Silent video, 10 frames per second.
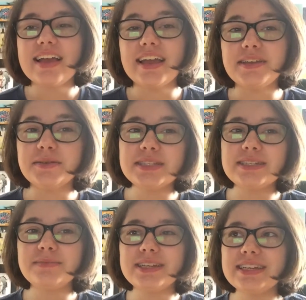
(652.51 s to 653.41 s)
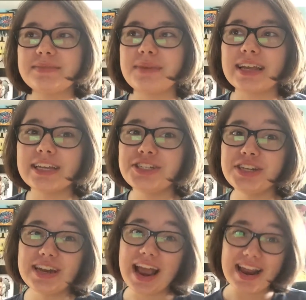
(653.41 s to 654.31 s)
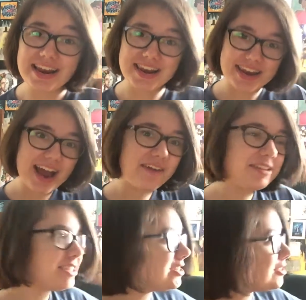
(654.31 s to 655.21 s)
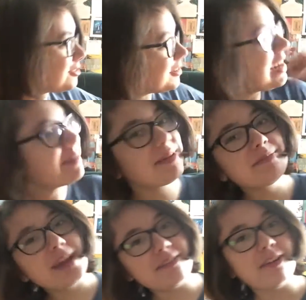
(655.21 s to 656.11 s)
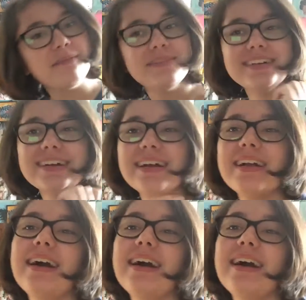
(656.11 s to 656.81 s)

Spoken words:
It used to be in my kitchen, now it's straight up in my room.